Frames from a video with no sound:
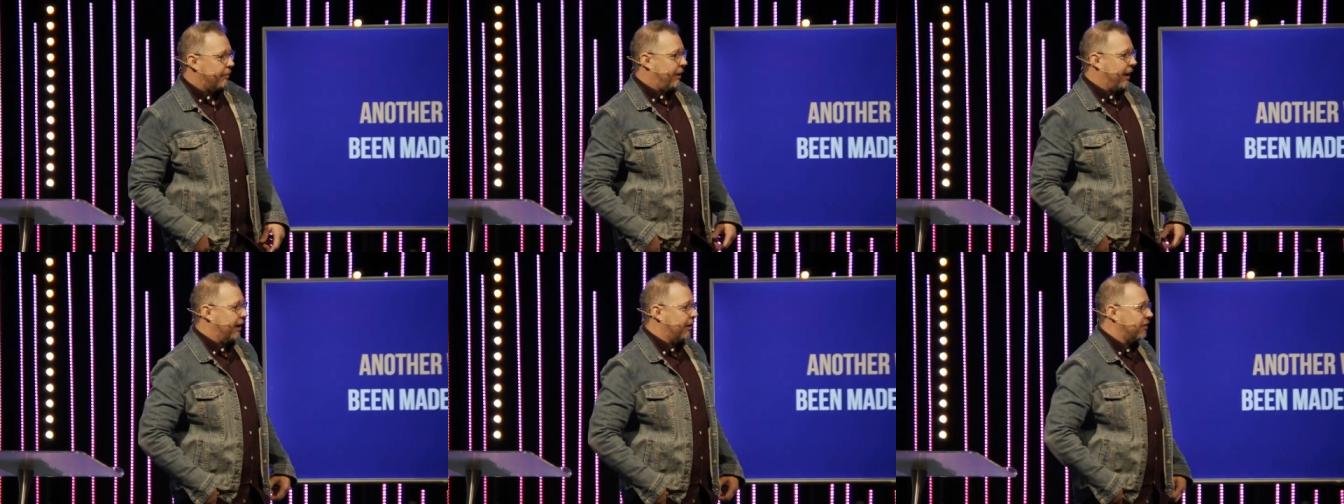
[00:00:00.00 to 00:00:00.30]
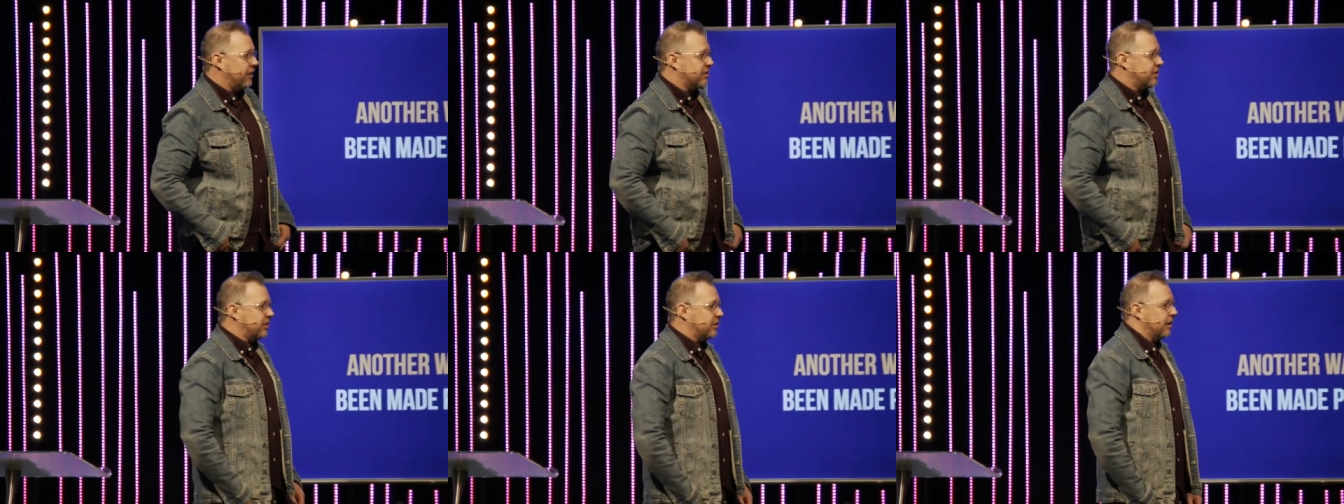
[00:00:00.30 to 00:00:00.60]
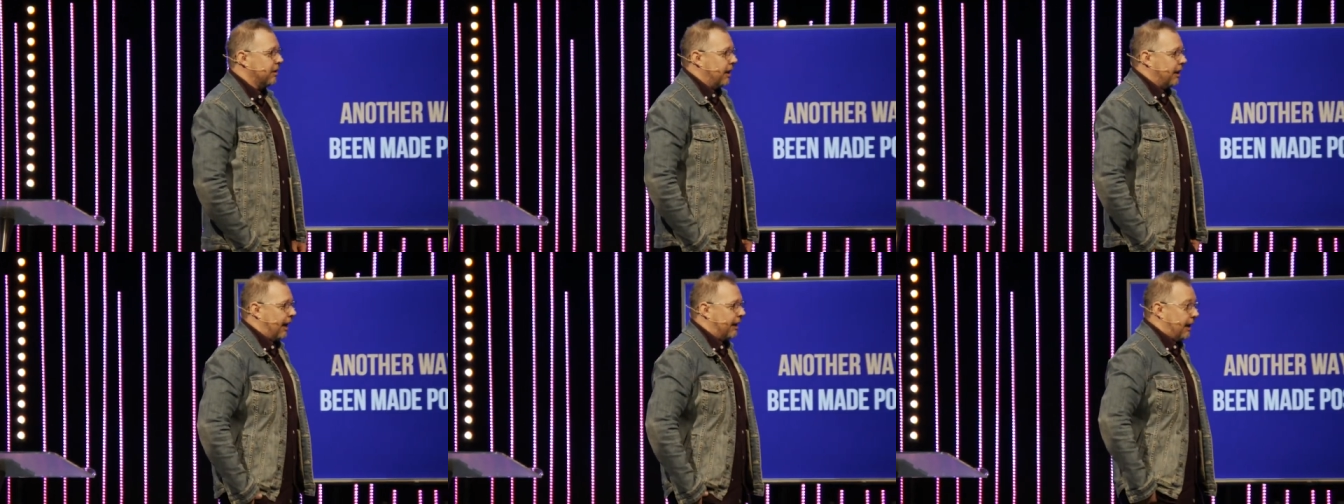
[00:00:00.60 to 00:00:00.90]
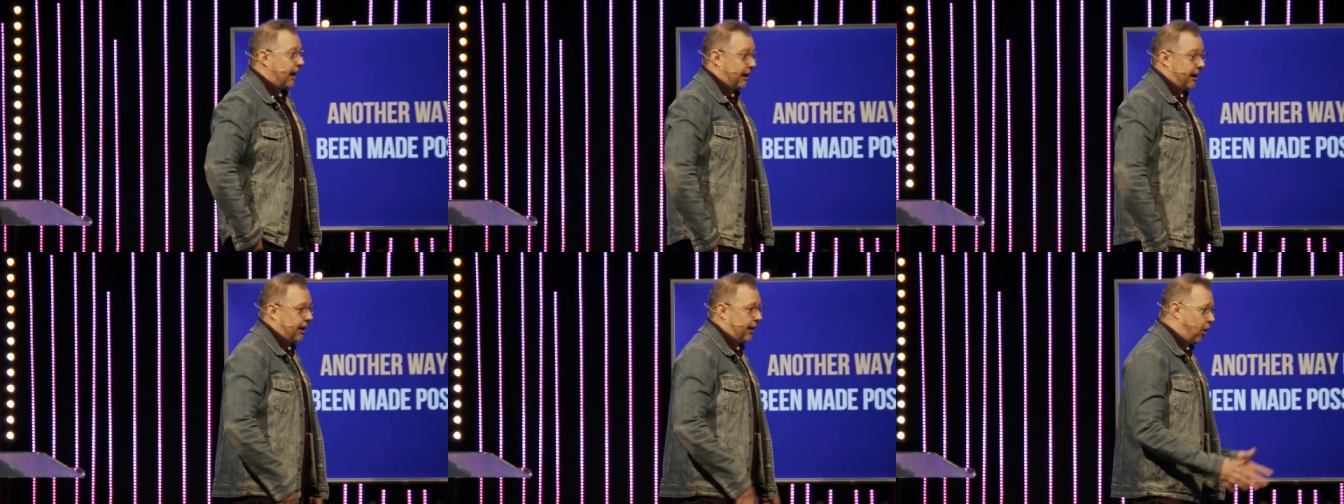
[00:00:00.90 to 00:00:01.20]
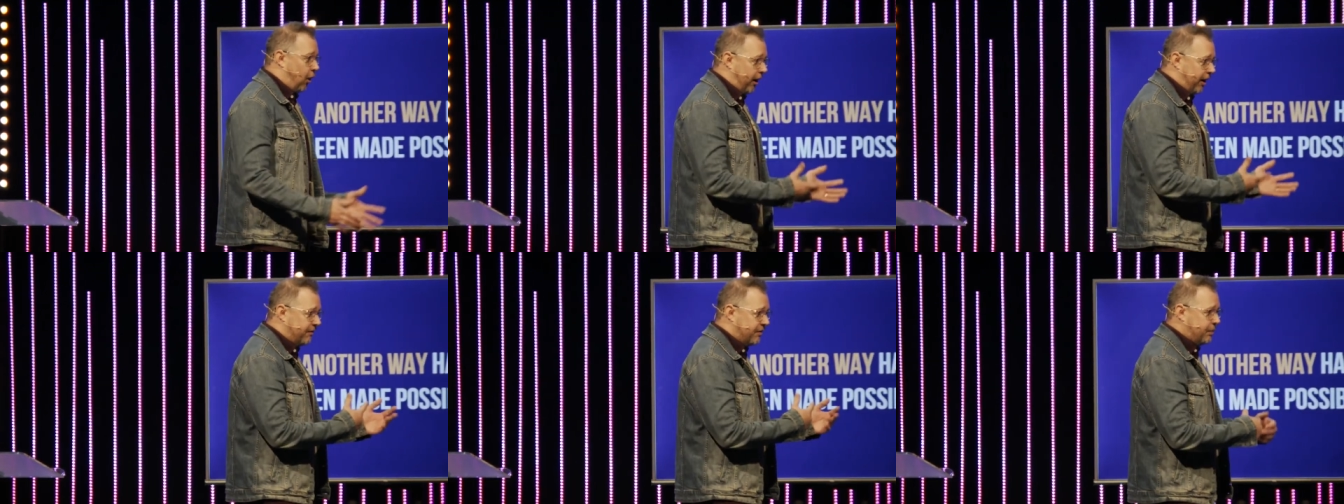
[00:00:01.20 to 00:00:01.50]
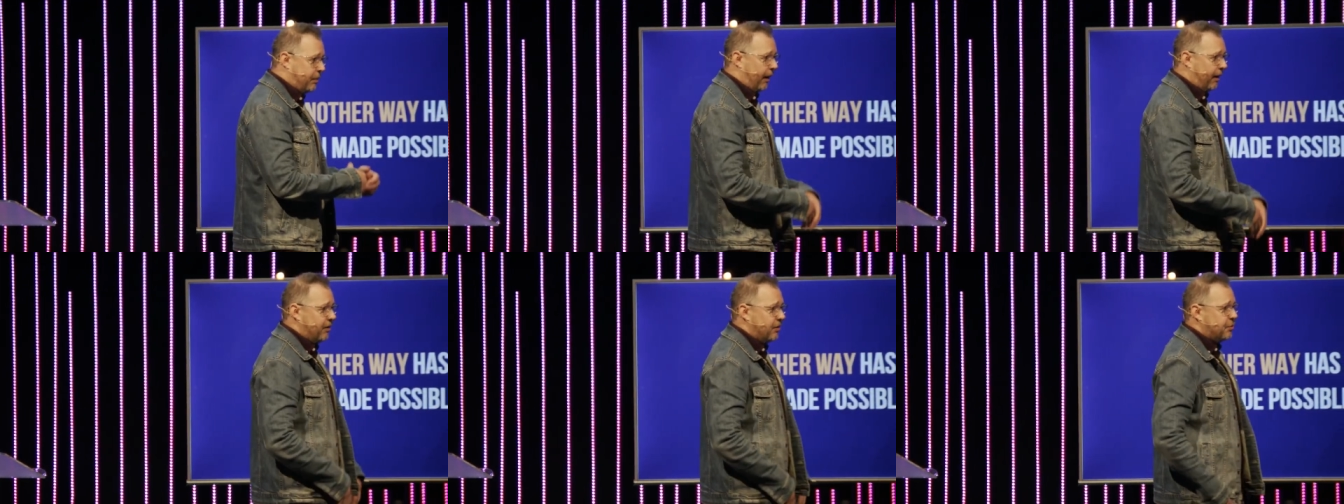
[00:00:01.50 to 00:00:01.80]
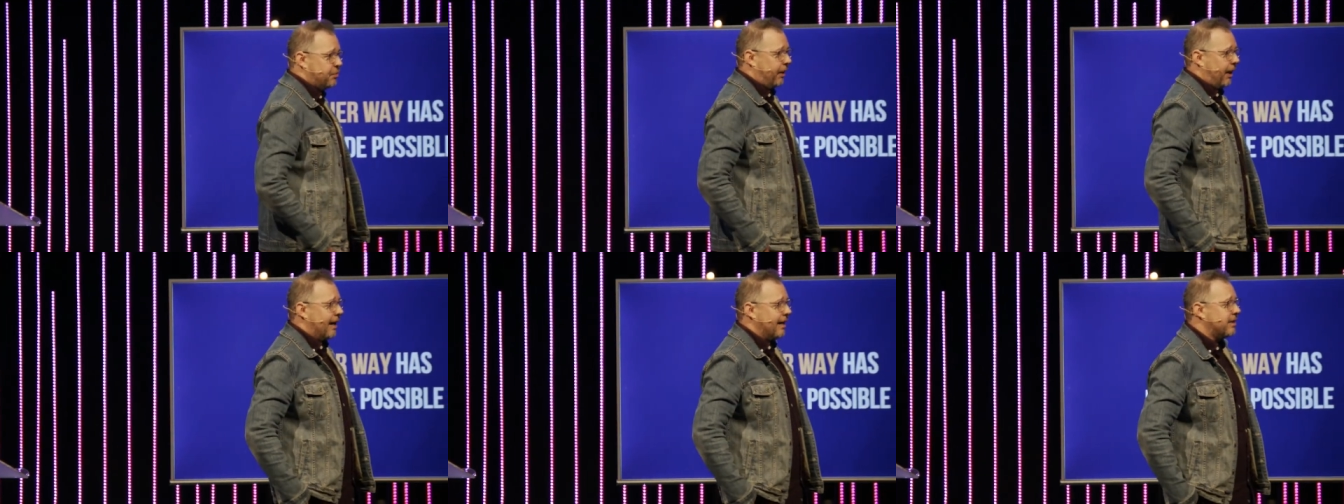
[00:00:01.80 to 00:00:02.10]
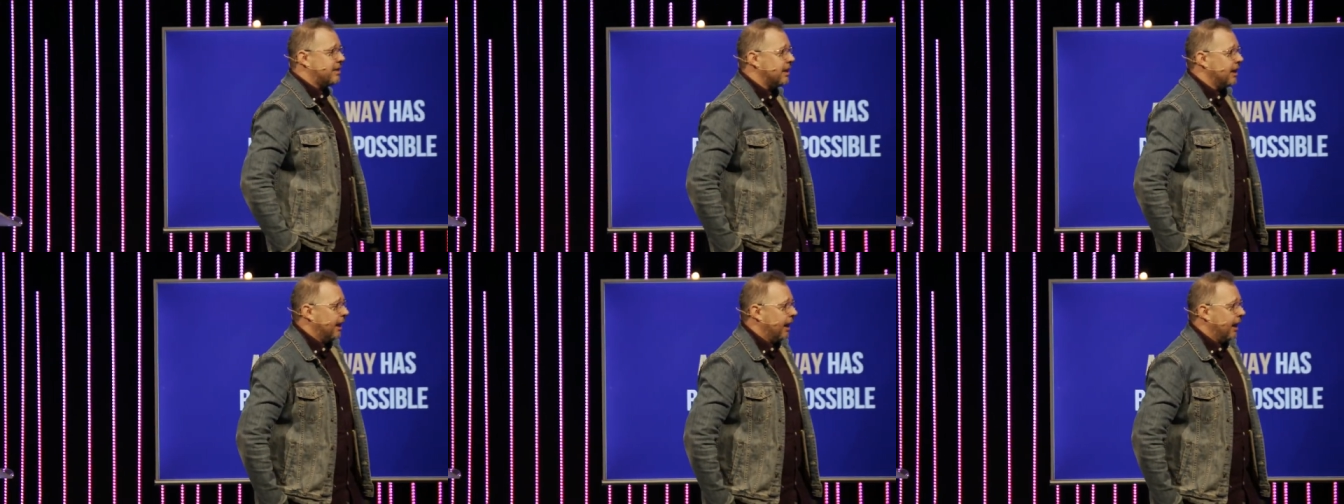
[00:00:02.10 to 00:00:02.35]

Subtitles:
parents, at Eve's parents' place.